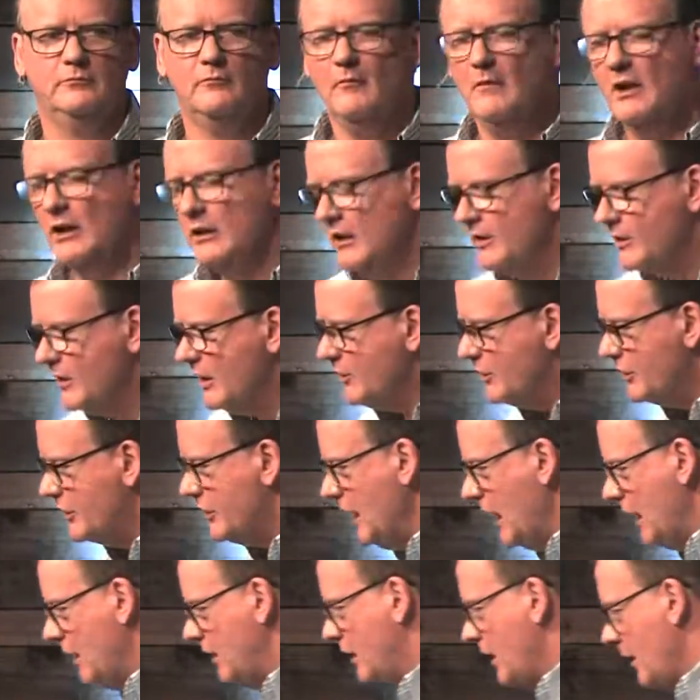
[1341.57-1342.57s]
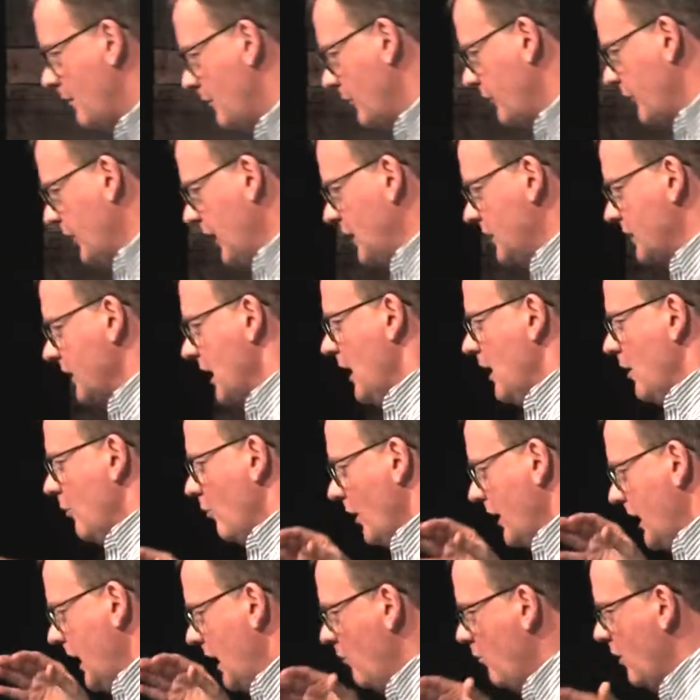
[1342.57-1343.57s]
let's understand a couple things.
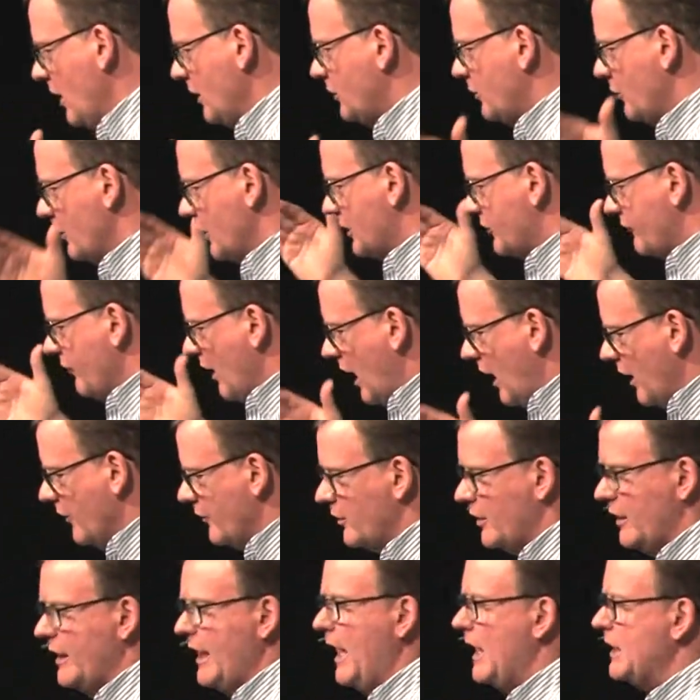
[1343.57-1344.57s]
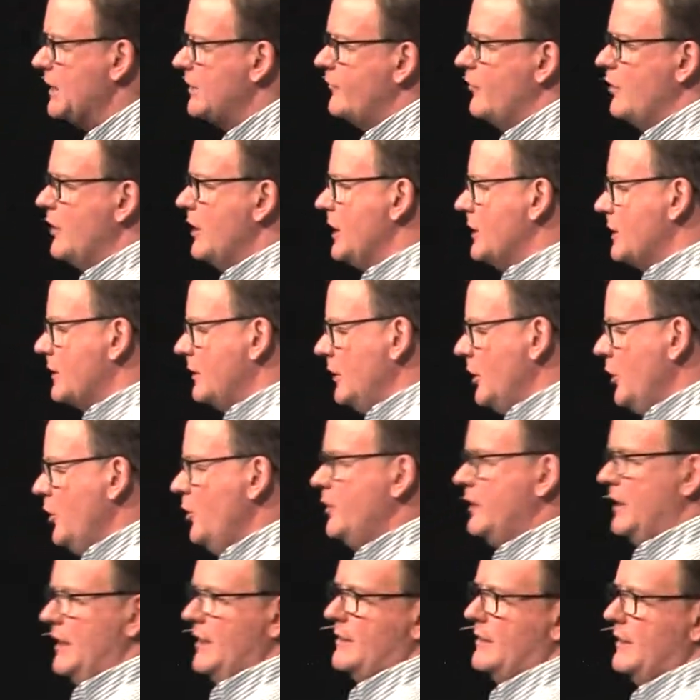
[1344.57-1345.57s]
When he went to his father and asked for his
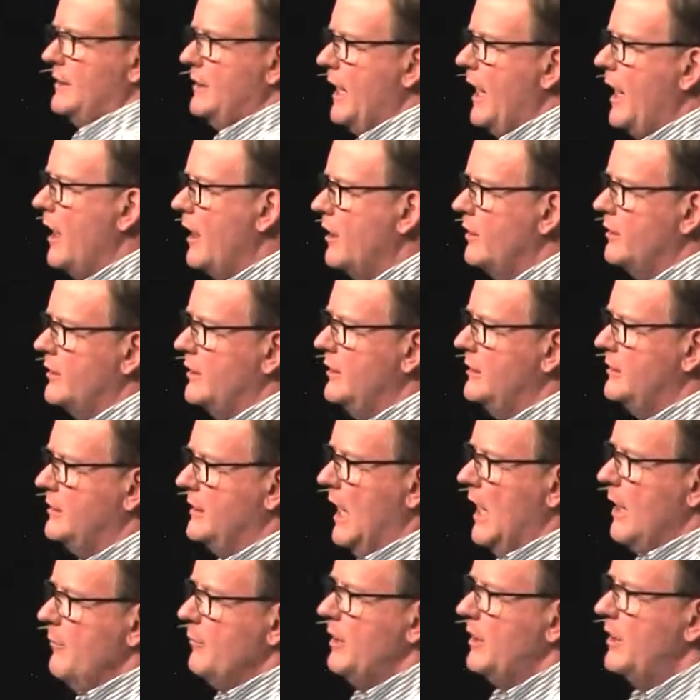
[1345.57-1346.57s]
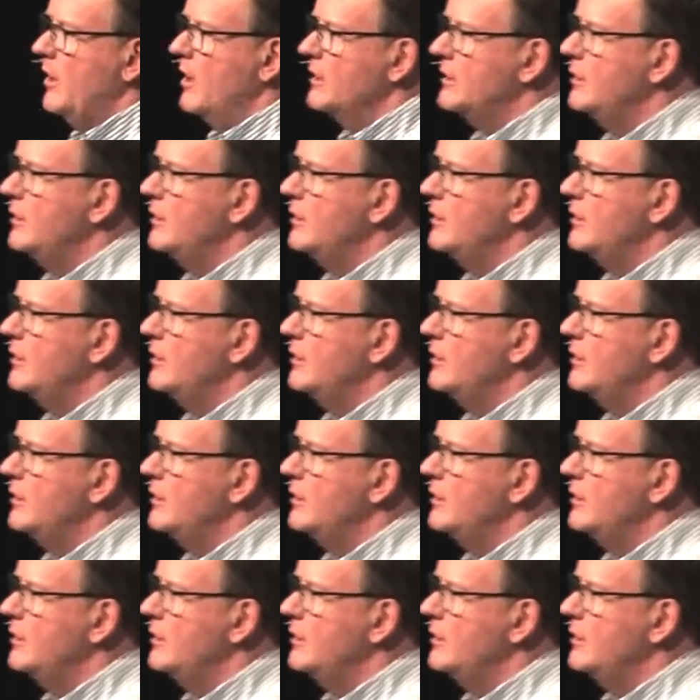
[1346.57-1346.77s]
loot, his inheritance, because